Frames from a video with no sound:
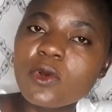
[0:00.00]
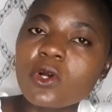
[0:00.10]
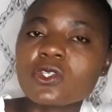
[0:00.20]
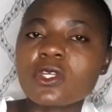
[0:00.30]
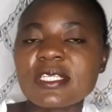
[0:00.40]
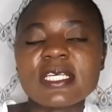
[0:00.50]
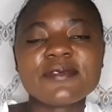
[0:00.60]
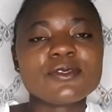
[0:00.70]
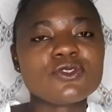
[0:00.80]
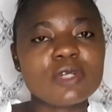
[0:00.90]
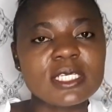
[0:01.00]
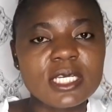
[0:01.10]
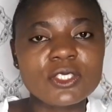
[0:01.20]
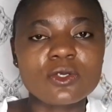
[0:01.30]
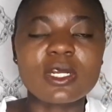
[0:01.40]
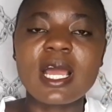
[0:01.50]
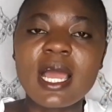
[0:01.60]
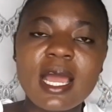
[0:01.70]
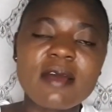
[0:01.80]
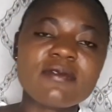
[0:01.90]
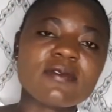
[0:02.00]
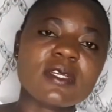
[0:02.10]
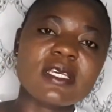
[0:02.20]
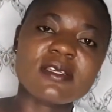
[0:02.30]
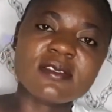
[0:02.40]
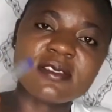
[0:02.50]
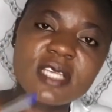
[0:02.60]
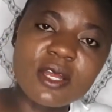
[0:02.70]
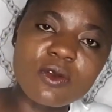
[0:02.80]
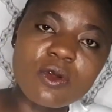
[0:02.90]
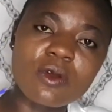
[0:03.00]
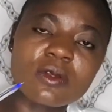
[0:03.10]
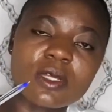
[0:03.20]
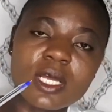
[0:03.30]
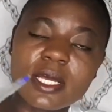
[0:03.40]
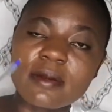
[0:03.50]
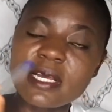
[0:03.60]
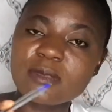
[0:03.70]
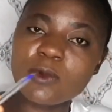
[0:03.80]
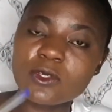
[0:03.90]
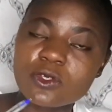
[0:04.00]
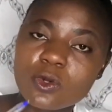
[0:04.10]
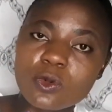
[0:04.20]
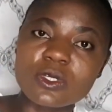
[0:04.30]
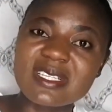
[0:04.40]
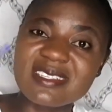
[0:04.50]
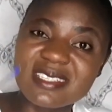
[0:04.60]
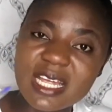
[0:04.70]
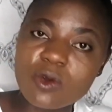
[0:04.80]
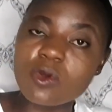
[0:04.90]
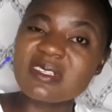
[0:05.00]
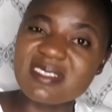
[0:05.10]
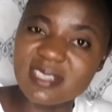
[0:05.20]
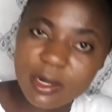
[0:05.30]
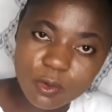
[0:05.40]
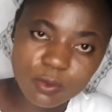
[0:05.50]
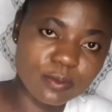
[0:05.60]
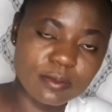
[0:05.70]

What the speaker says: or successful transaction have response code 00.